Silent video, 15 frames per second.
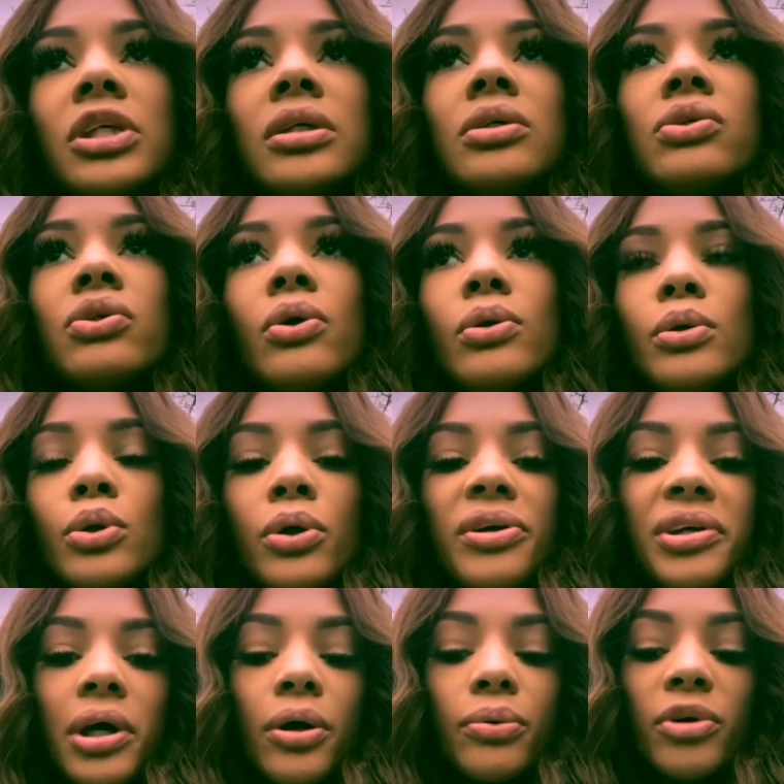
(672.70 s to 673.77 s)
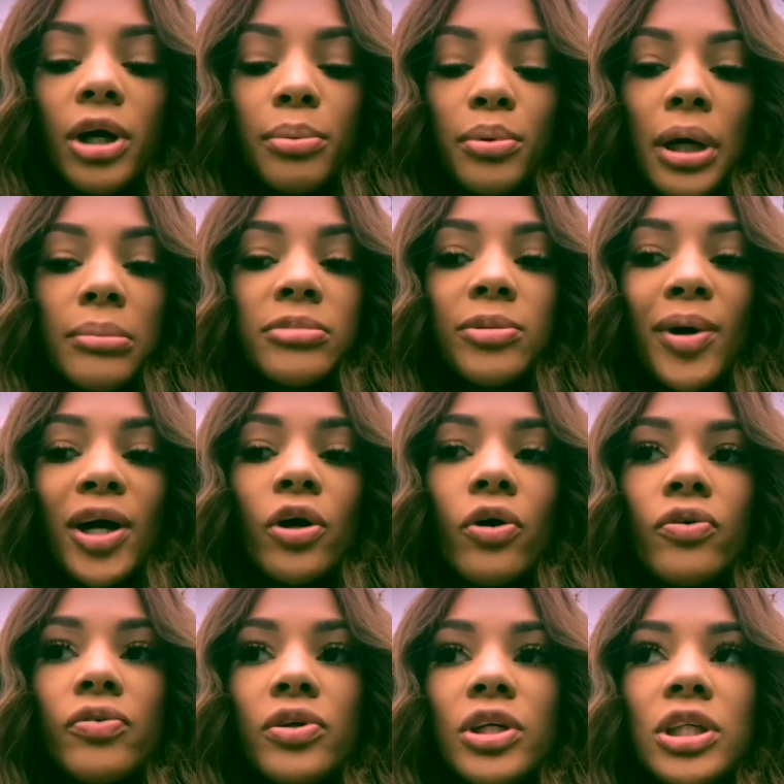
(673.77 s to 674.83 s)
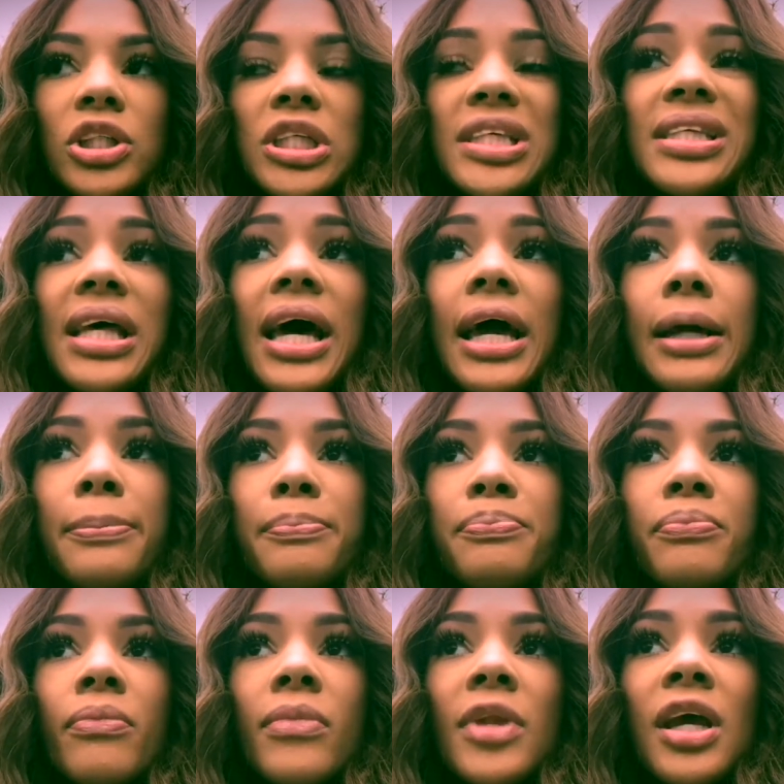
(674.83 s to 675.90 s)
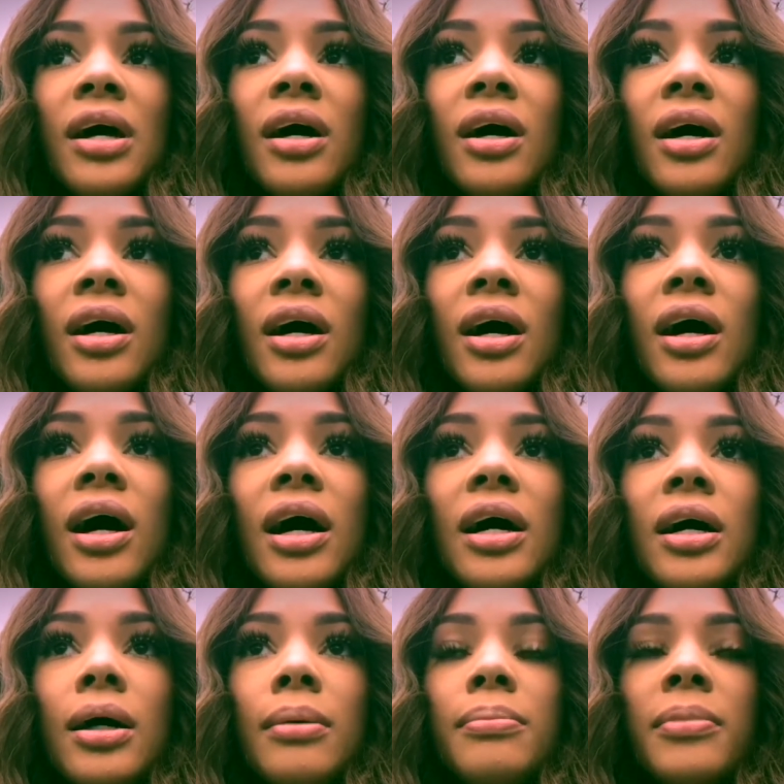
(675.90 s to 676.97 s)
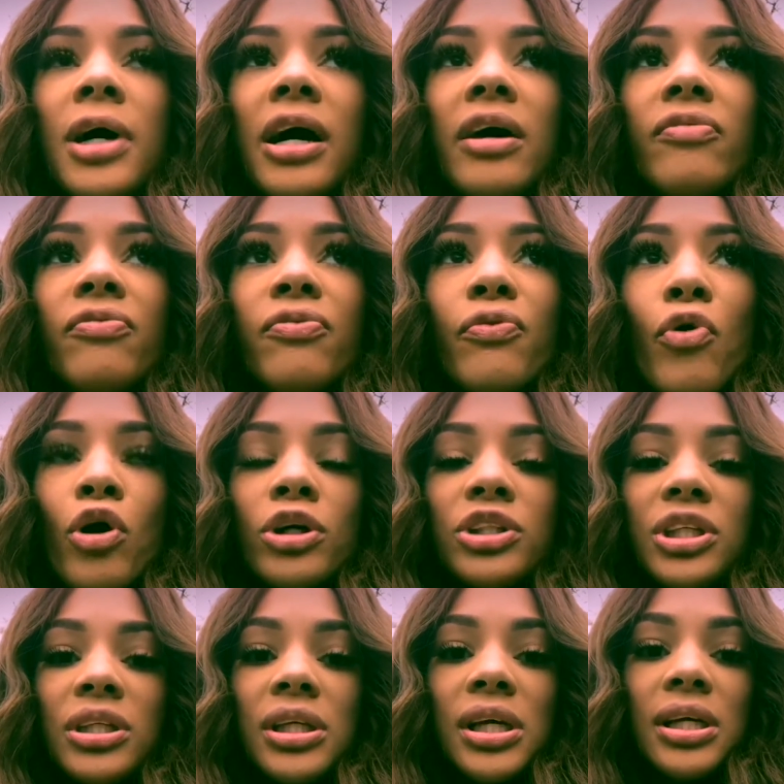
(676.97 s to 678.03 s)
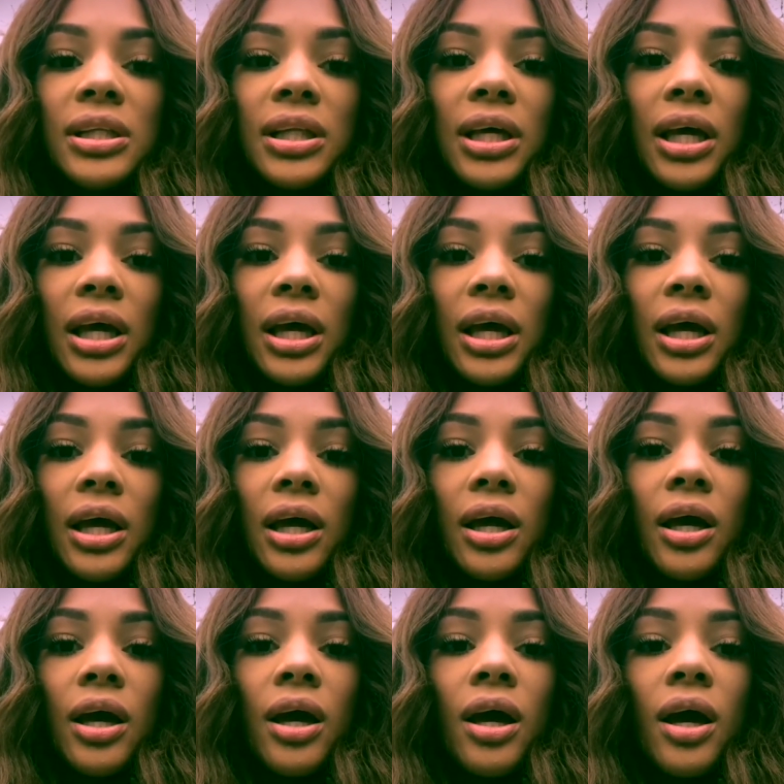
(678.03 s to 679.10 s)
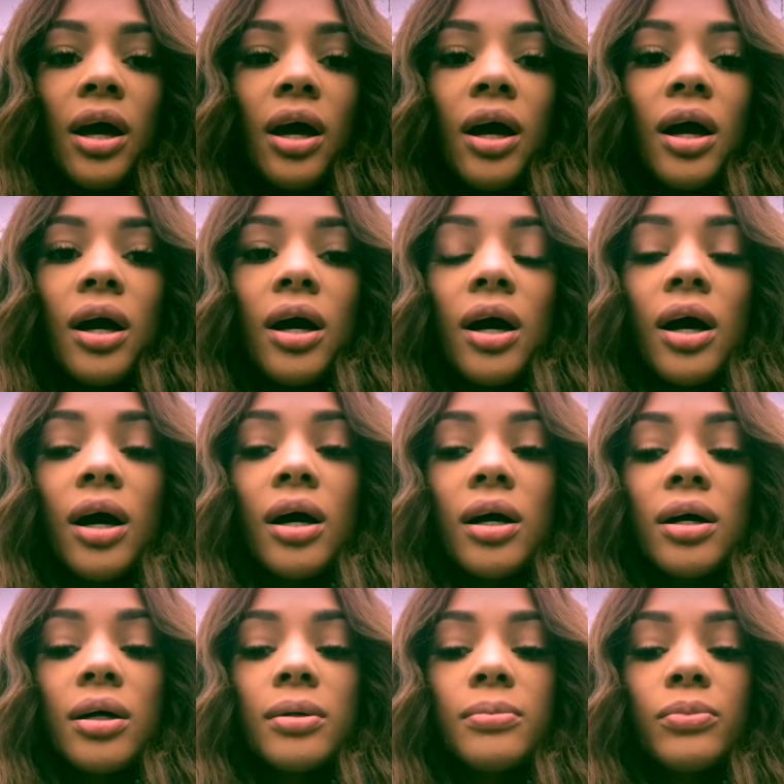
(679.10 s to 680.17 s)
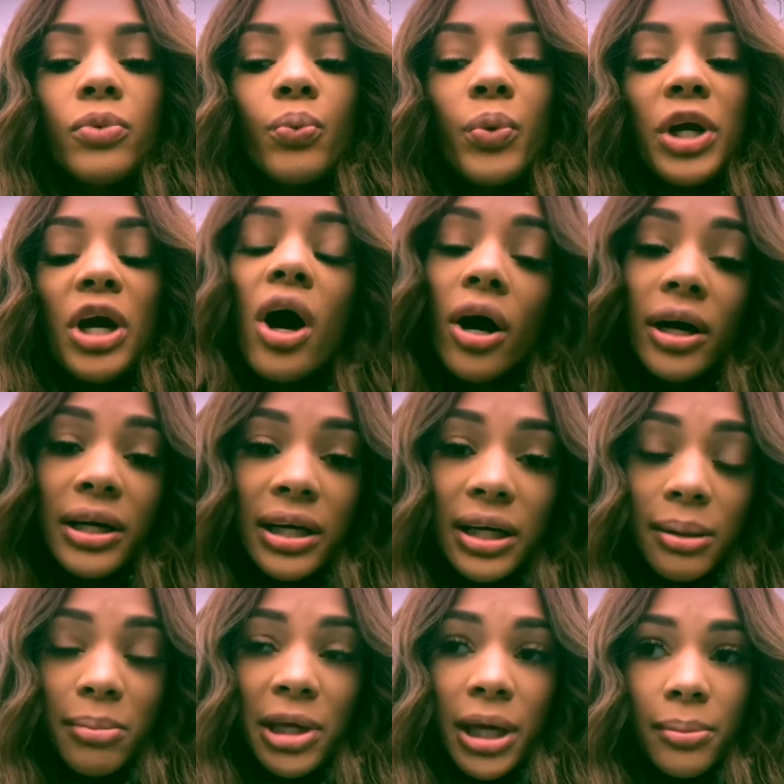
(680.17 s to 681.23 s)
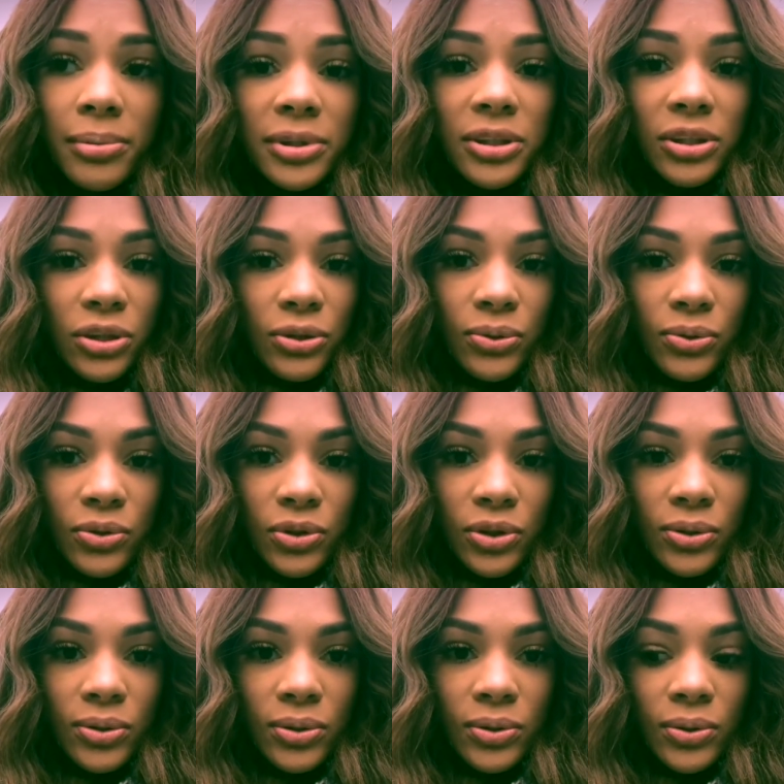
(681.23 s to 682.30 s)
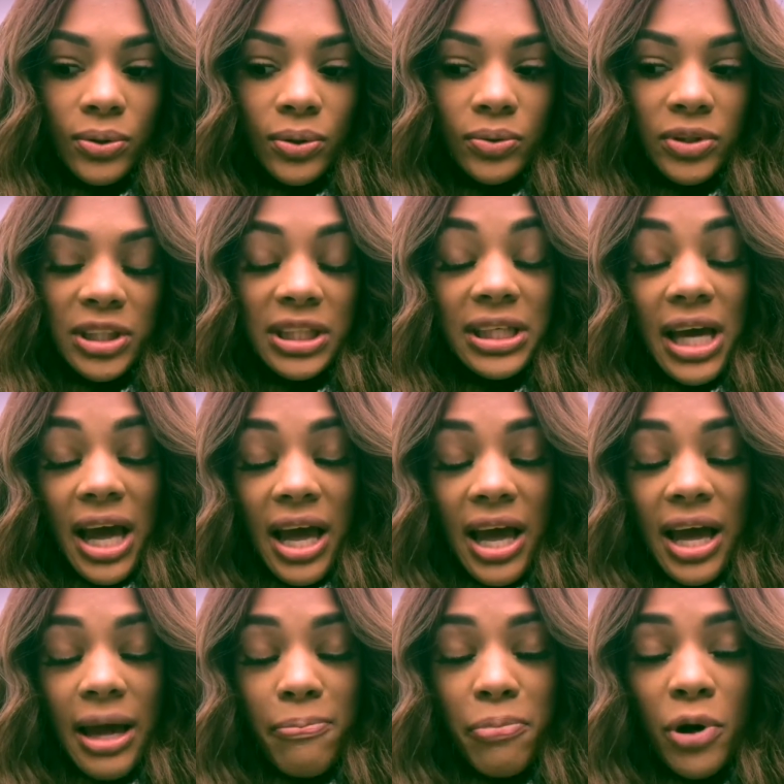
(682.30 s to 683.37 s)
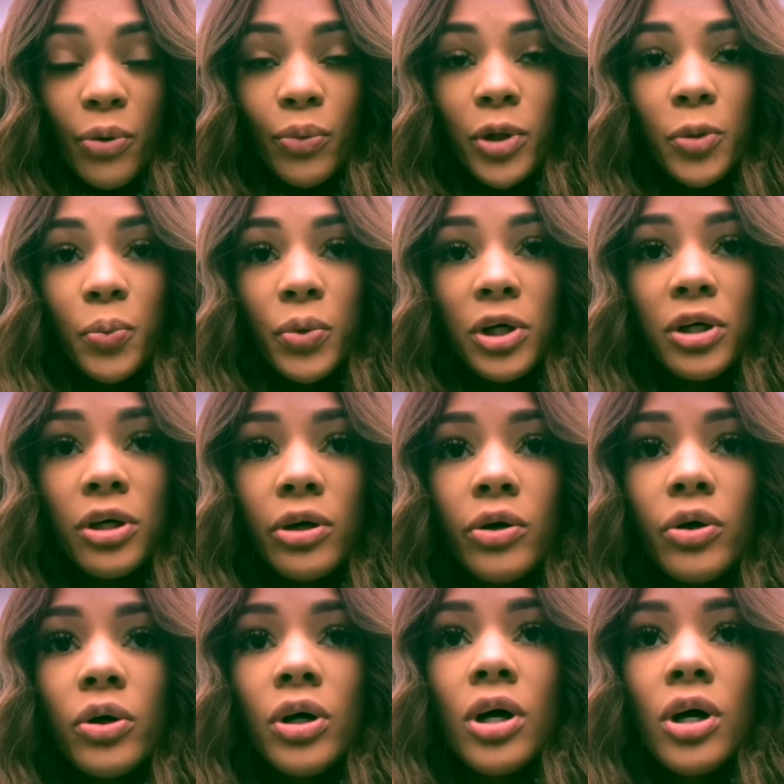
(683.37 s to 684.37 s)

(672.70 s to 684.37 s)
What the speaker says: So the L'Oreal rep comes back over, and she's like, unfortunately, we aren't going to be able to use you today, but we will